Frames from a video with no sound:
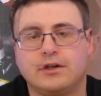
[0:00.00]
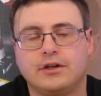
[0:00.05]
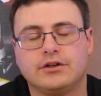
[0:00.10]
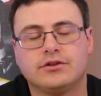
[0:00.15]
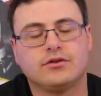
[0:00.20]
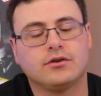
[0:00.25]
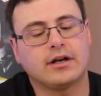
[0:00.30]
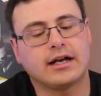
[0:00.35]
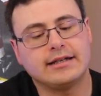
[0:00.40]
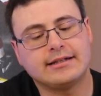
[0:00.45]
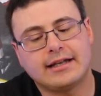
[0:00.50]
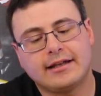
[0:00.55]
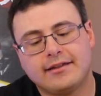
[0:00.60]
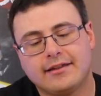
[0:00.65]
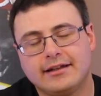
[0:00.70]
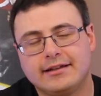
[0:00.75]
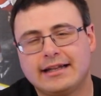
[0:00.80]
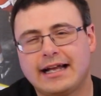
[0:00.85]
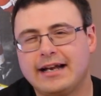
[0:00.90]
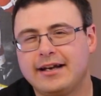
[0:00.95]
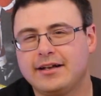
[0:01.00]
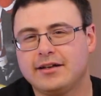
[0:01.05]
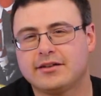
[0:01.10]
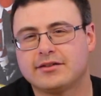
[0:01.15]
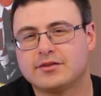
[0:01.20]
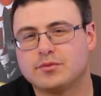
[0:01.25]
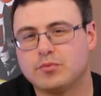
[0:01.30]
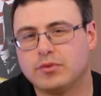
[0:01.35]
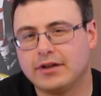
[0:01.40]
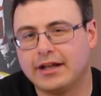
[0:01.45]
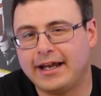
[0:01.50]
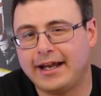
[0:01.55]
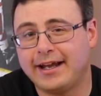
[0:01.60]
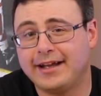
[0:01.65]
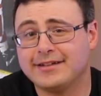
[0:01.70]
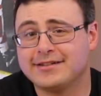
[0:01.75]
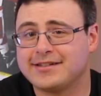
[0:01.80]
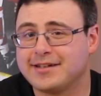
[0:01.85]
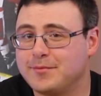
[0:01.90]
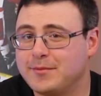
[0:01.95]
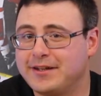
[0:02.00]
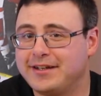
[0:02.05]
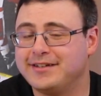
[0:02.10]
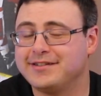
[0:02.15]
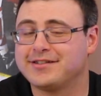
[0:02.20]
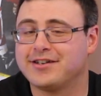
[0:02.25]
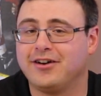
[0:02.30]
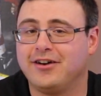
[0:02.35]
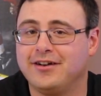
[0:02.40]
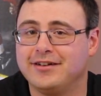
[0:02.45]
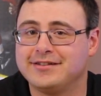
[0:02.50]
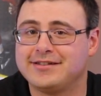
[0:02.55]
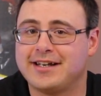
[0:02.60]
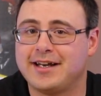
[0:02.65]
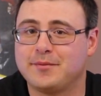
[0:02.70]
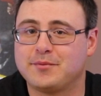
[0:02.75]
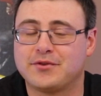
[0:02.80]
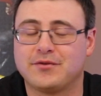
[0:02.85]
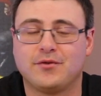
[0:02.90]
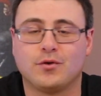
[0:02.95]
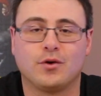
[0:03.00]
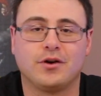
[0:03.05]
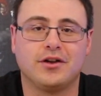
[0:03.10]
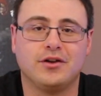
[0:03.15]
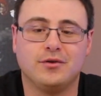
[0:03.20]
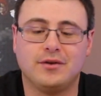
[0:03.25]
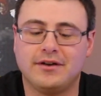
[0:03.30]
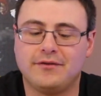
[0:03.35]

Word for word: So guys, I think that explains some of these concepts for you.